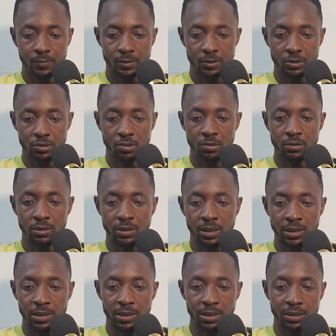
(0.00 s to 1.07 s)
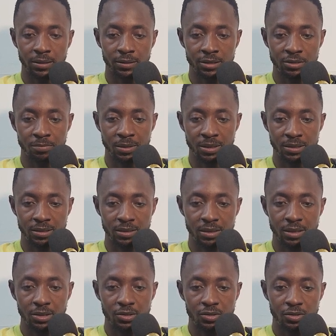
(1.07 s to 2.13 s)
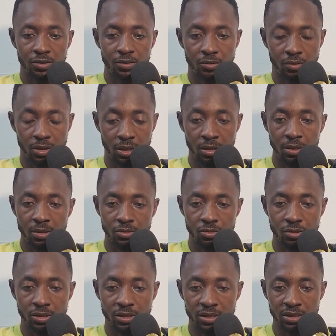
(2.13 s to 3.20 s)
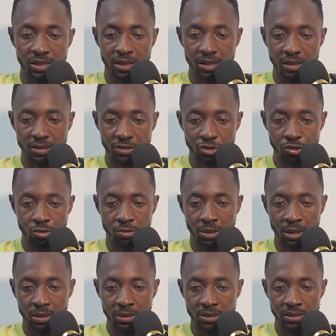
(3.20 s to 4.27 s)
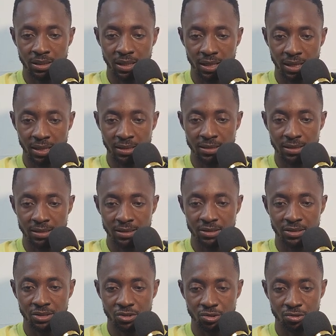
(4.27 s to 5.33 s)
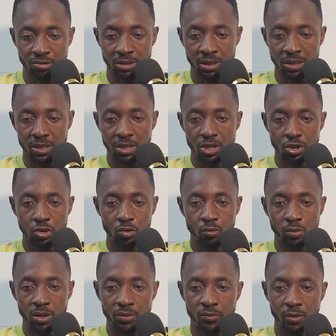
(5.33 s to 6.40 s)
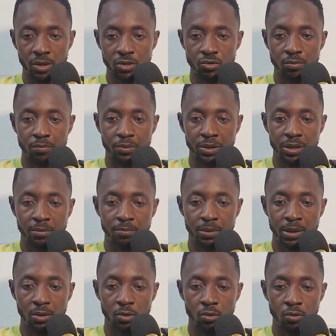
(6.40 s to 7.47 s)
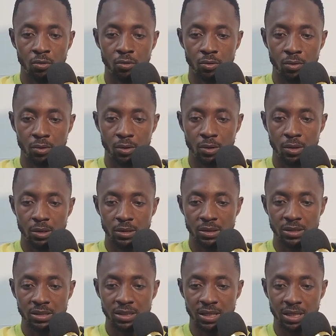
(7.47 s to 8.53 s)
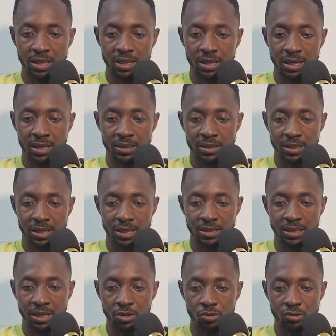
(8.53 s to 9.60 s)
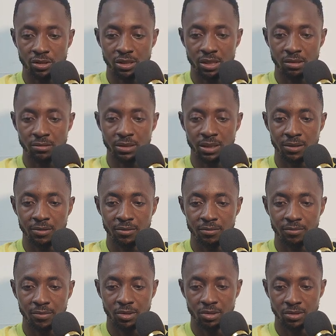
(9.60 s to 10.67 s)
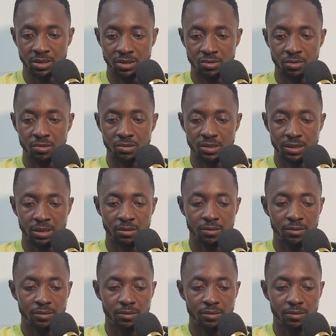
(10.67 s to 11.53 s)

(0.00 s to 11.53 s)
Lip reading: It's called the neckline, this place. Okay, so this is the shoulder, this is the head, this is the shoulder. You wait for it to break below this neckline, and then you sell down, because it's gonna sell.